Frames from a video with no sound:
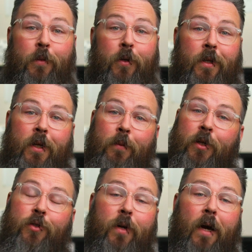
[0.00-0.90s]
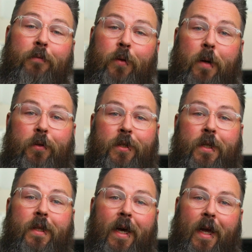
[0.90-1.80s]
community, and we strive to
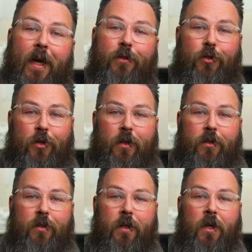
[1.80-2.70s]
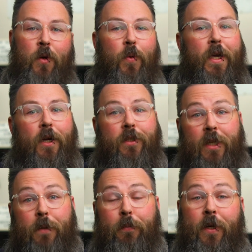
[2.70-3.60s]
represent that as a church. We care
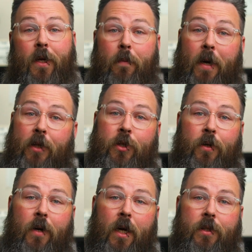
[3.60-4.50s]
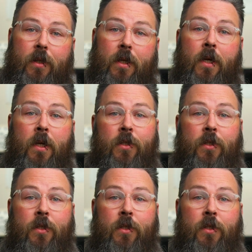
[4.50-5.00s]
deeply about generosity,